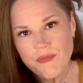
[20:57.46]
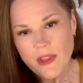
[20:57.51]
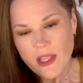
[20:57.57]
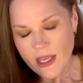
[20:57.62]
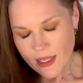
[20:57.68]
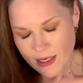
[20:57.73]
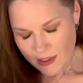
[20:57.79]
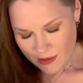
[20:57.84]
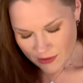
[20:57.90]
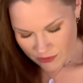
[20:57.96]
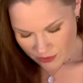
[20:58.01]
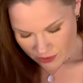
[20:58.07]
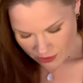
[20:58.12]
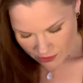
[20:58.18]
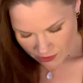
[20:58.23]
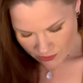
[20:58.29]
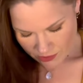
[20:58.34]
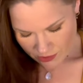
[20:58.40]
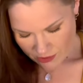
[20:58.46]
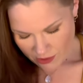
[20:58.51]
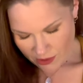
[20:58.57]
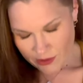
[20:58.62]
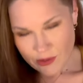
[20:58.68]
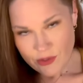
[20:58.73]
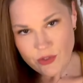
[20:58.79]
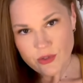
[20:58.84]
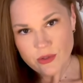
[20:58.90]
And I don't say you're
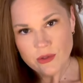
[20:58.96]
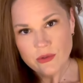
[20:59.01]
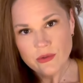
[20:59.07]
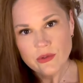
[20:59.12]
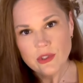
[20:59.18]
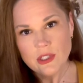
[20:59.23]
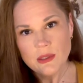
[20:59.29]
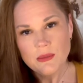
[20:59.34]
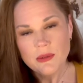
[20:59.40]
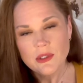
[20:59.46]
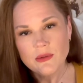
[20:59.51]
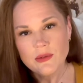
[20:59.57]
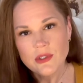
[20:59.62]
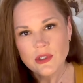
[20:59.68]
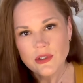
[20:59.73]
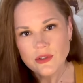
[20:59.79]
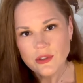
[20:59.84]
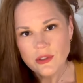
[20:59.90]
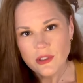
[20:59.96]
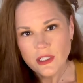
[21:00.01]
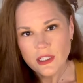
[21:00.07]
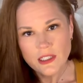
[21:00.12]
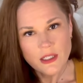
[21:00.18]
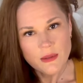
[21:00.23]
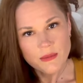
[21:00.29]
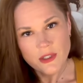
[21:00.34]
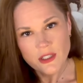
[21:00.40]
denying the truth, but it was also
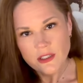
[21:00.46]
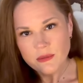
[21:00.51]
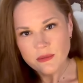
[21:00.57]
like I'm not in a